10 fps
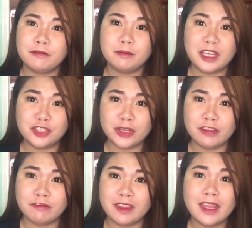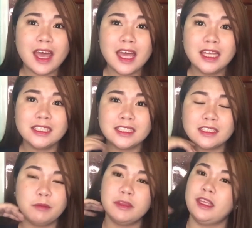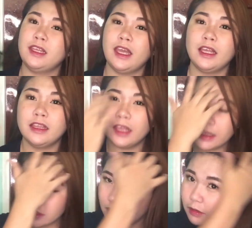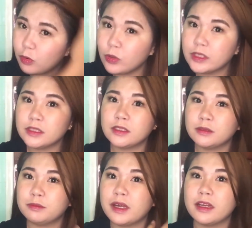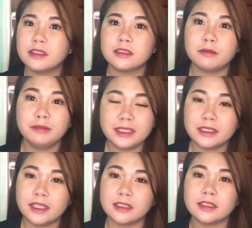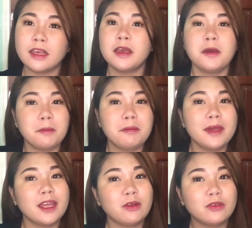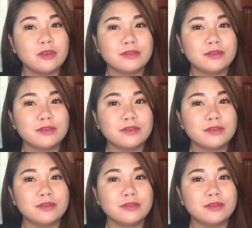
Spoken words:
major in finance, something like that na course para sa business. Pero,